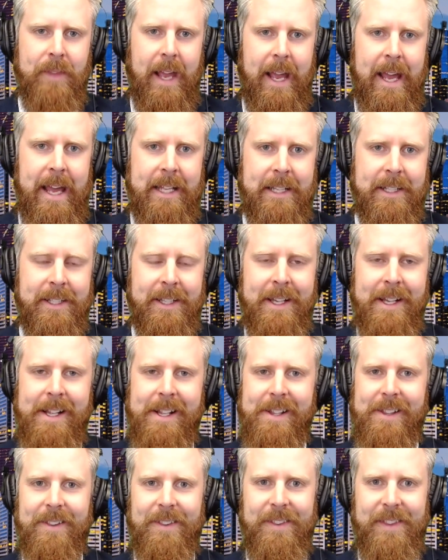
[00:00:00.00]
And
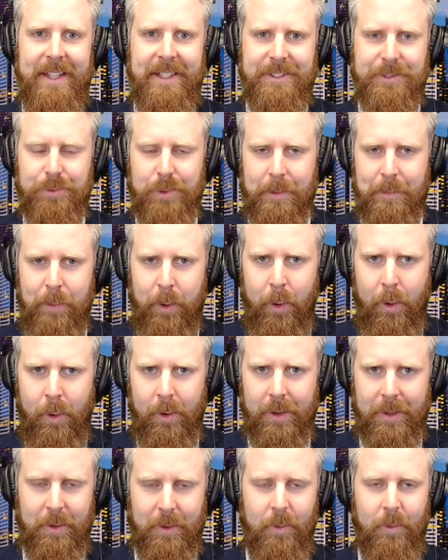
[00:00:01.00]
this
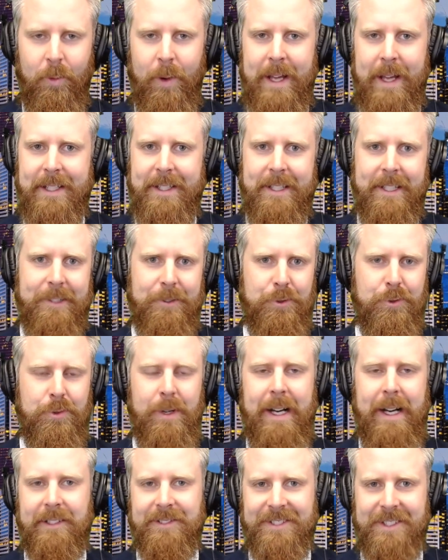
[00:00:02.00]
report went to
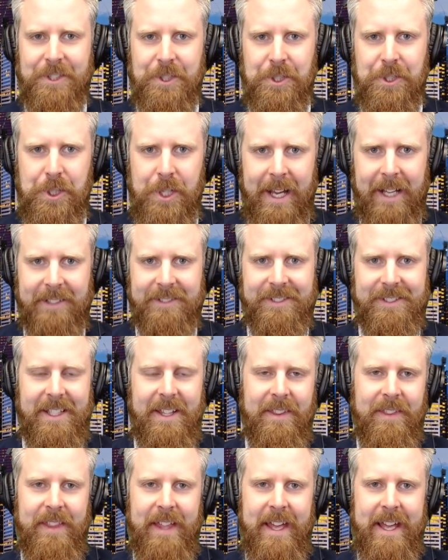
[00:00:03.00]
try to suggest
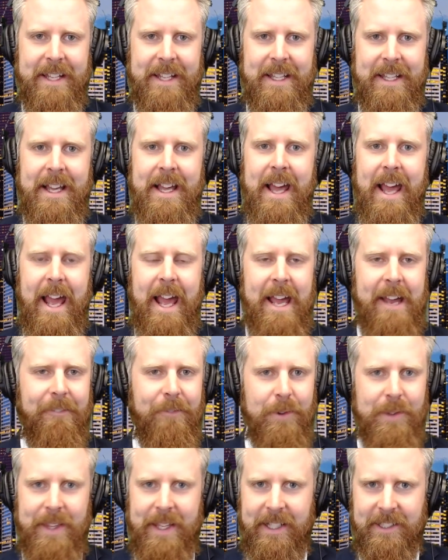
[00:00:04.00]
that
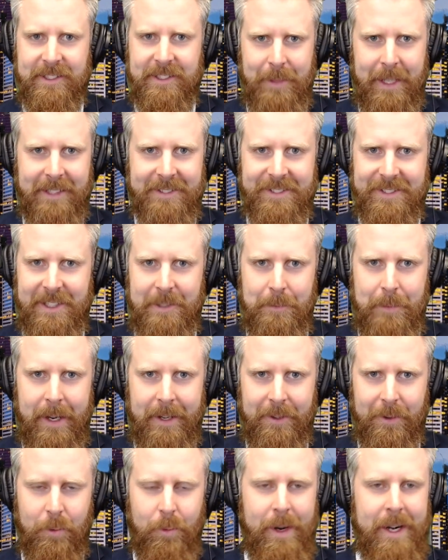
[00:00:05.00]
everything is basically
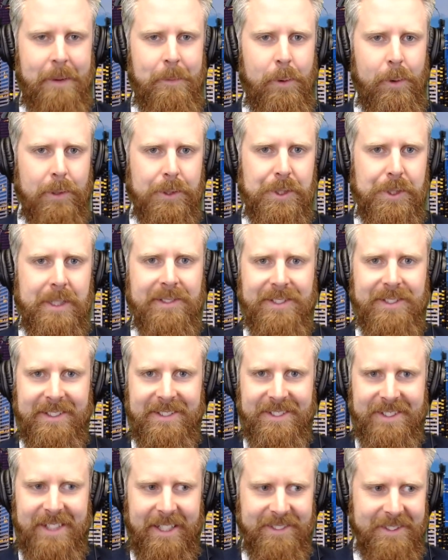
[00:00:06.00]
better when abortion is
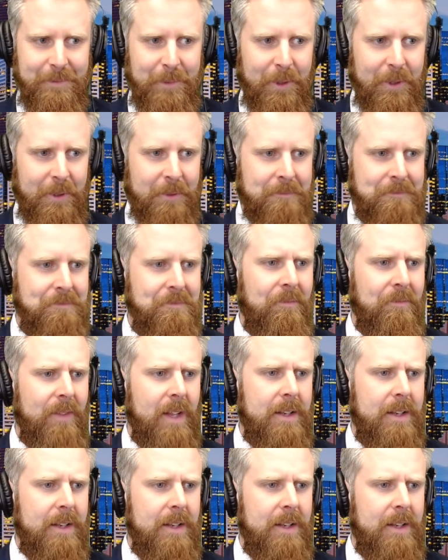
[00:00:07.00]
accessible.